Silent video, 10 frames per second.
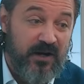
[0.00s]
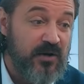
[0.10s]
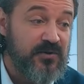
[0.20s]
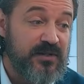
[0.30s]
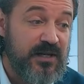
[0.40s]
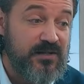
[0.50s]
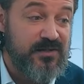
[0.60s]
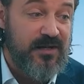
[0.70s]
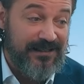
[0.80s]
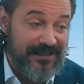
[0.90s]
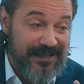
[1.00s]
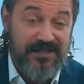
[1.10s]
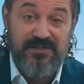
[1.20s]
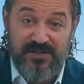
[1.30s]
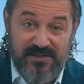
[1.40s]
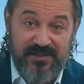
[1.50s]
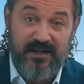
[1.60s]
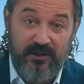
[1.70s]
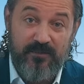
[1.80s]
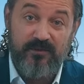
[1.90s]
a host, is that it is
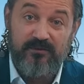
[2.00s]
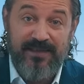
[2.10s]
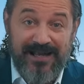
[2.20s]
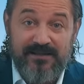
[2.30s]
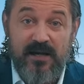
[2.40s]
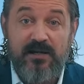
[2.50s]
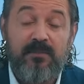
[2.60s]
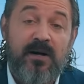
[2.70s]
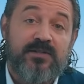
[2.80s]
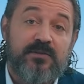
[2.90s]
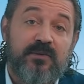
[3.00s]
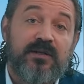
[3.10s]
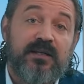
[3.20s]
scalable. That's not impossible